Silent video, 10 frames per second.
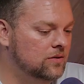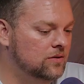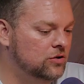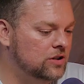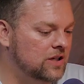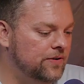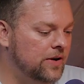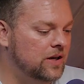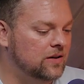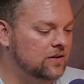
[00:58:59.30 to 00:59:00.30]
just
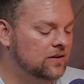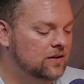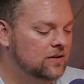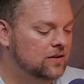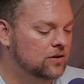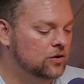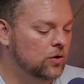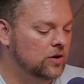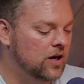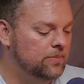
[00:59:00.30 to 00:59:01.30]
even
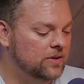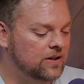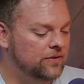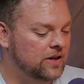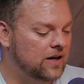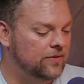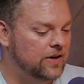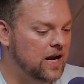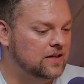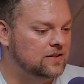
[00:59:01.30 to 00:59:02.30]
growing up and living in
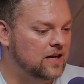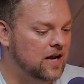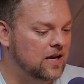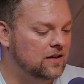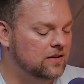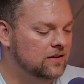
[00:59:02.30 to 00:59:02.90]
Afghanistan,